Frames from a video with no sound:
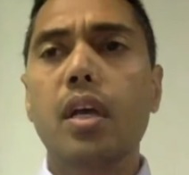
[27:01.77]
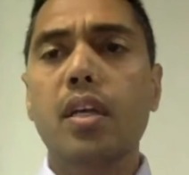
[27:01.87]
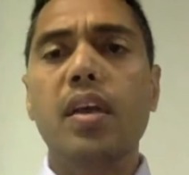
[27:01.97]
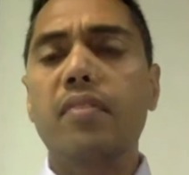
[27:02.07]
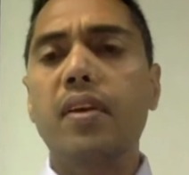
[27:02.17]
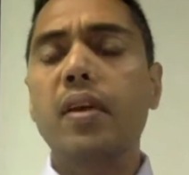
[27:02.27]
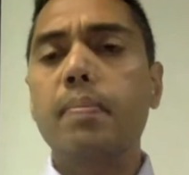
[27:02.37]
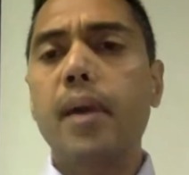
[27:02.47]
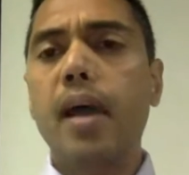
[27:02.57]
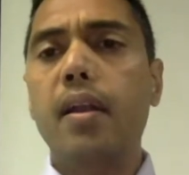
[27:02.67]
you have very
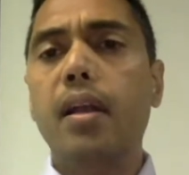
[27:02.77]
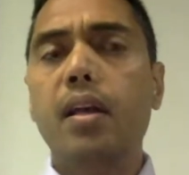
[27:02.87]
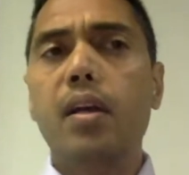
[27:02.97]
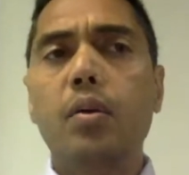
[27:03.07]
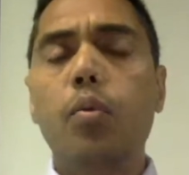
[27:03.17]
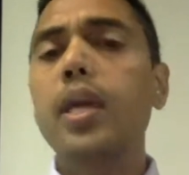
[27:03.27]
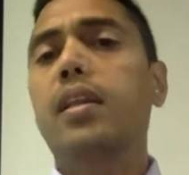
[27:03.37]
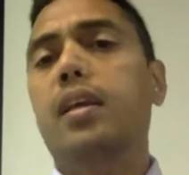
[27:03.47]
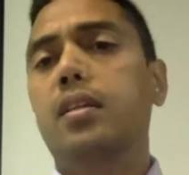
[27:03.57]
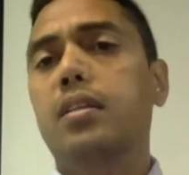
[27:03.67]
bad
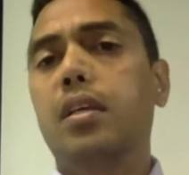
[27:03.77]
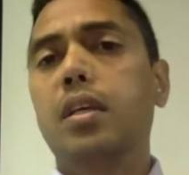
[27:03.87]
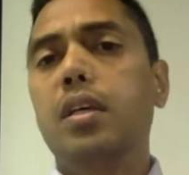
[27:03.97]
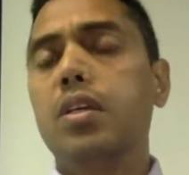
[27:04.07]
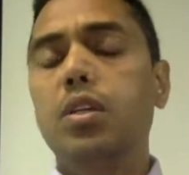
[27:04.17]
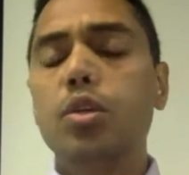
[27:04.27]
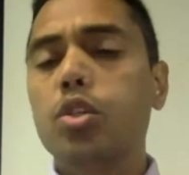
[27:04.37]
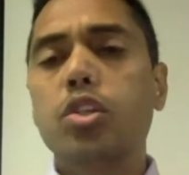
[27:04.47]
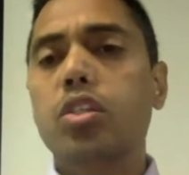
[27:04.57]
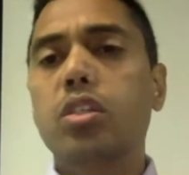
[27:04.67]
weakness, you
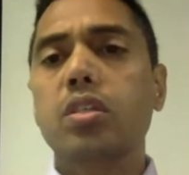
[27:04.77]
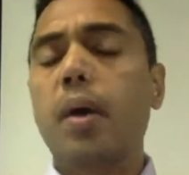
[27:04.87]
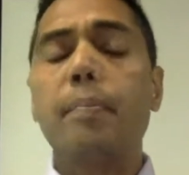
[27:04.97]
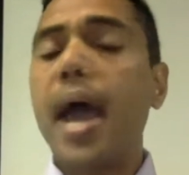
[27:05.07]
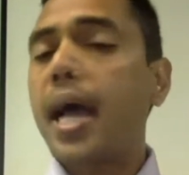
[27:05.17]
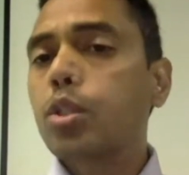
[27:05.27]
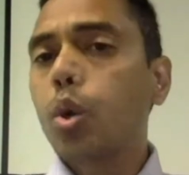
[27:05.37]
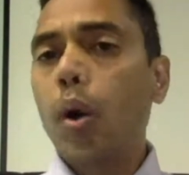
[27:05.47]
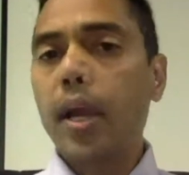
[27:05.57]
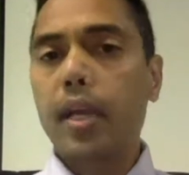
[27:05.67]
just a bad
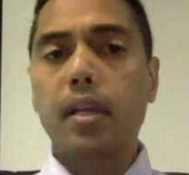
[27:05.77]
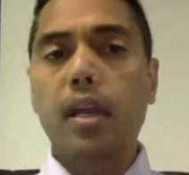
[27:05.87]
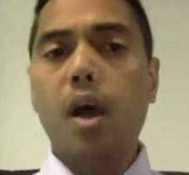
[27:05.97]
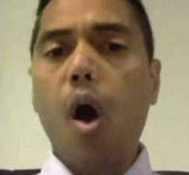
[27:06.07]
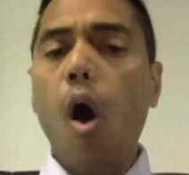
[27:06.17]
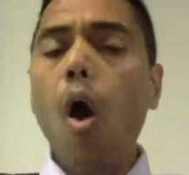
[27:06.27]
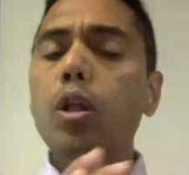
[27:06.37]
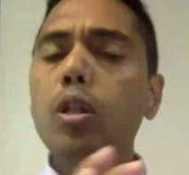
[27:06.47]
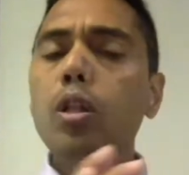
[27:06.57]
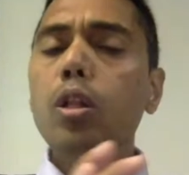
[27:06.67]
joint,
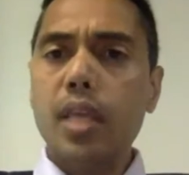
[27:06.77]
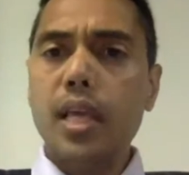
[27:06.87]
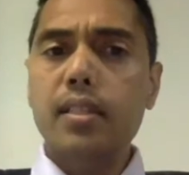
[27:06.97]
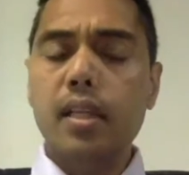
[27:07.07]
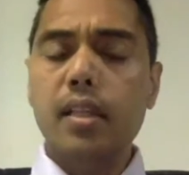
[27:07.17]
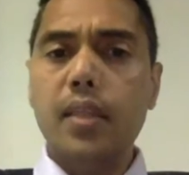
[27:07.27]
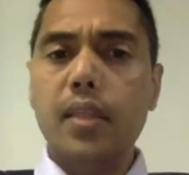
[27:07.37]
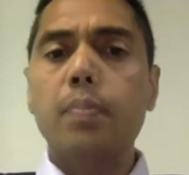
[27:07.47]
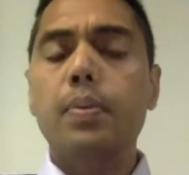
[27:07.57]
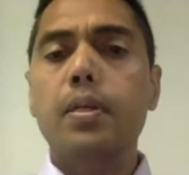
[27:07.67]
all those things that the
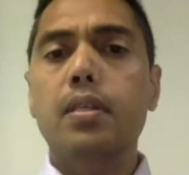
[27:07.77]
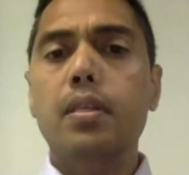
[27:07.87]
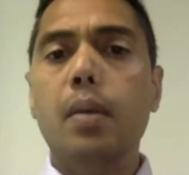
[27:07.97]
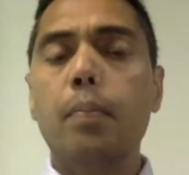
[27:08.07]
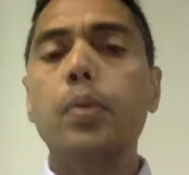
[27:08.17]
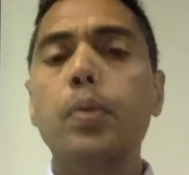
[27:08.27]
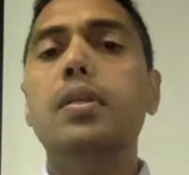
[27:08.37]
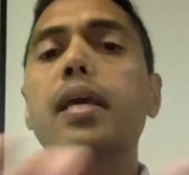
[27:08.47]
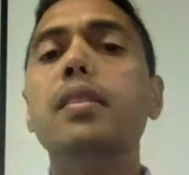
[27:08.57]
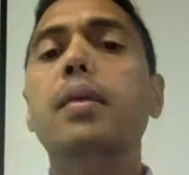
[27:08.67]
therapist
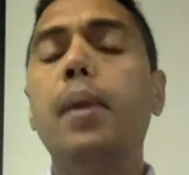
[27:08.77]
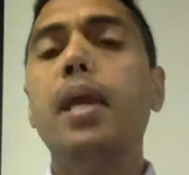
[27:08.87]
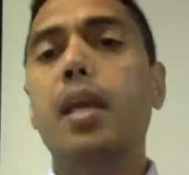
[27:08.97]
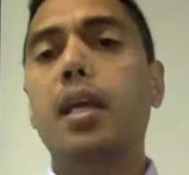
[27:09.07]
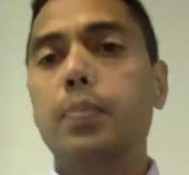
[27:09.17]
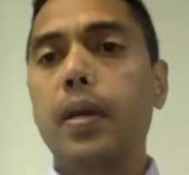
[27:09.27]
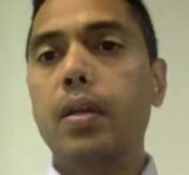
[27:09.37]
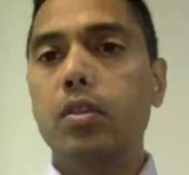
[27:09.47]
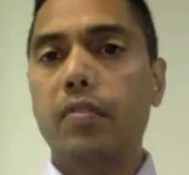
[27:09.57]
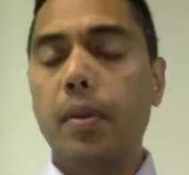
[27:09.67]
puts in the pain
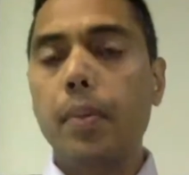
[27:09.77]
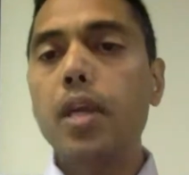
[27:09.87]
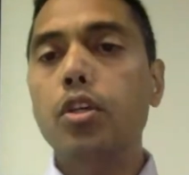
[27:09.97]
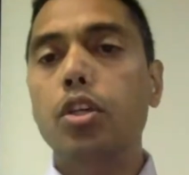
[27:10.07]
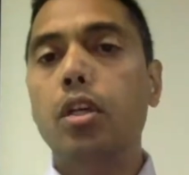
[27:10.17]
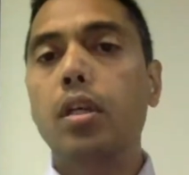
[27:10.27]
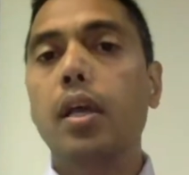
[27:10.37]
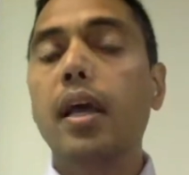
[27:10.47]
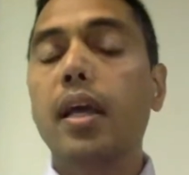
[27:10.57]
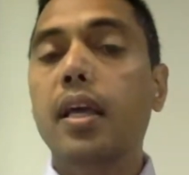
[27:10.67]
experience of the patient
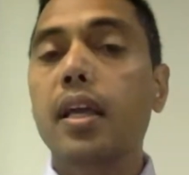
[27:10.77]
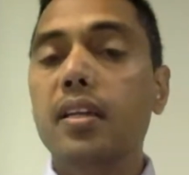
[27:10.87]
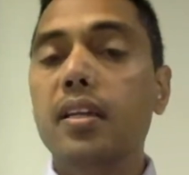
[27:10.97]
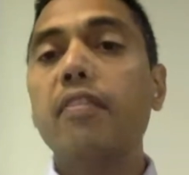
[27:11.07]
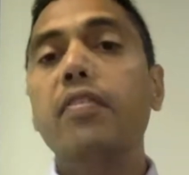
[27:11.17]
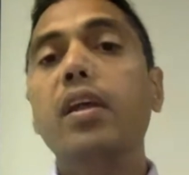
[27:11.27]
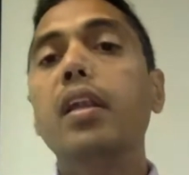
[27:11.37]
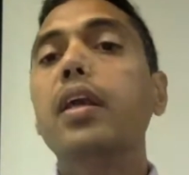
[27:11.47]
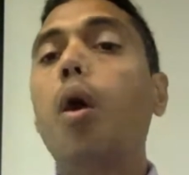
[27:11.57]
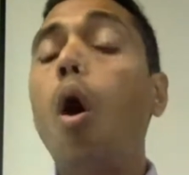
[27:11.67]
can
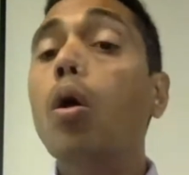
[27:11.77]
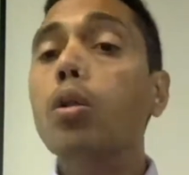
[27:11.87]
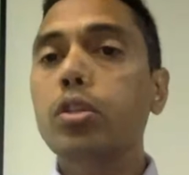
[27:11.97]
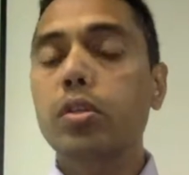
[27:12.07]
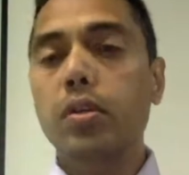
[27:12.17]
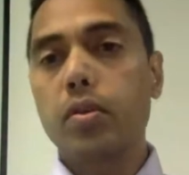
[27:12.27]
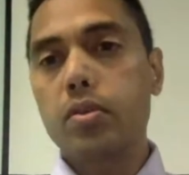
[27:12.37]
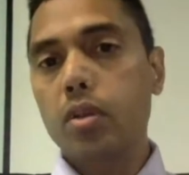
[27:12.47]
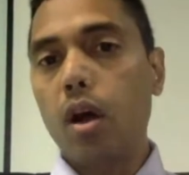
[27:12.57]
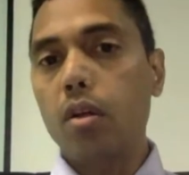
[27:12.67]
definitely alter the
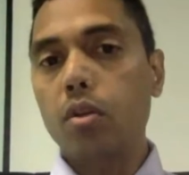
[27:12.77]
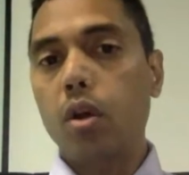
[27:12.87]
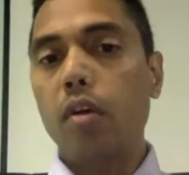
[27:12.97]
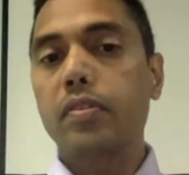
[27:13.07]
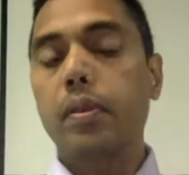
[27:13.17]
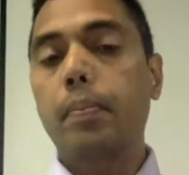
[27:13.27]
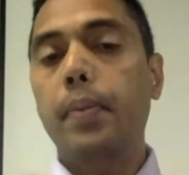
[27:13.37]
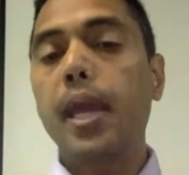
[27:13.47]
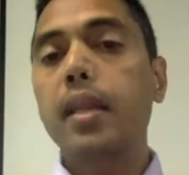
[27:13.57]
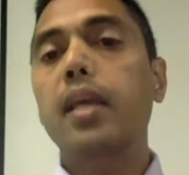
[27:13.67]
results of the
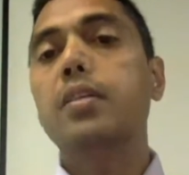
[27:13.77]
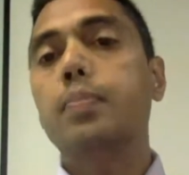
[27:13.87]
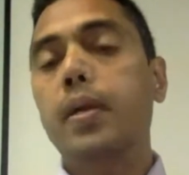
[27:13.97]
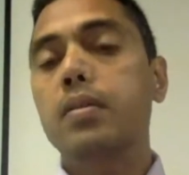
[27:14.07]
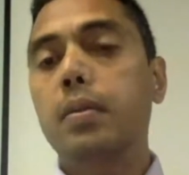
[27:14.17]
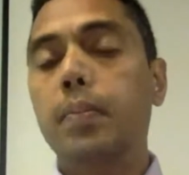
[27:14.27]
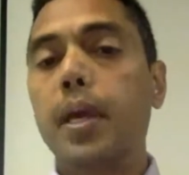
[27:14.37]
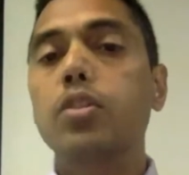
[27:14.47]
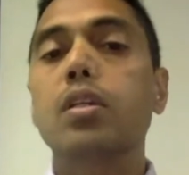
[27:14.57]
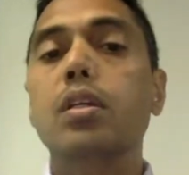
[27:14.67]
pain experience the
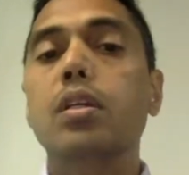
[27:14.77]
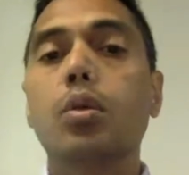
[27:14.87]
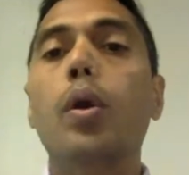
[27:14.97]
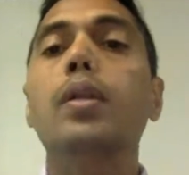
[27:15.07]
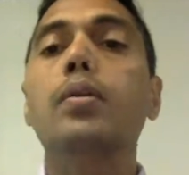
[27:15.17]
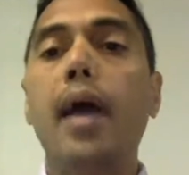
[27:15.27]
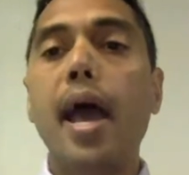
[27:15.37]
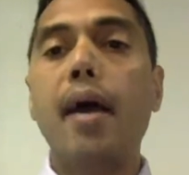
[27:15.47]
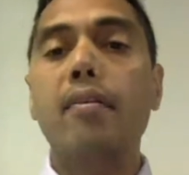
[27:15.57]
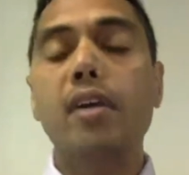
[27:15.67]
patient is going to
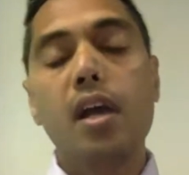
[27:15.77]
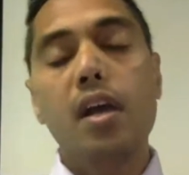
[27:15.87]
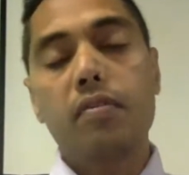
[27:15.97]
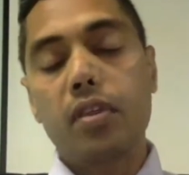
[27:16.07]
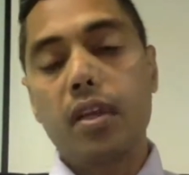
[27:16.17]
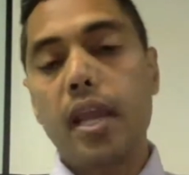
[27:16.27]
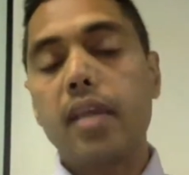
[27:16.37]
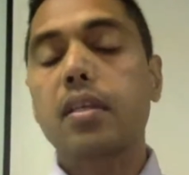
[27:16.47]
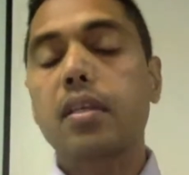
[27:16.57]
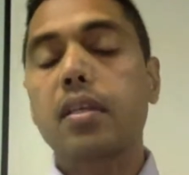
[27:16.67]
have for the
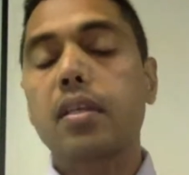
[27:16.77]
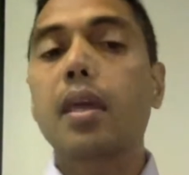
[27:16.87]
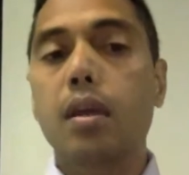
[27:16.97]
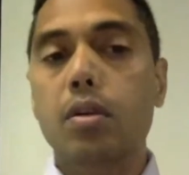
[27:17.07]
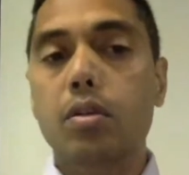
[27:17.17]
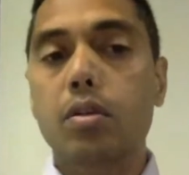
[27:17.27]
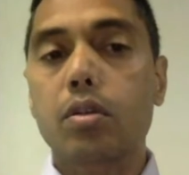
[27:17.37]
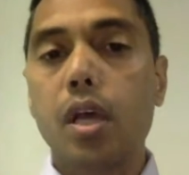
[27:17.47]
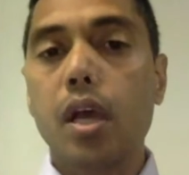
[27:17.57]
next coming years.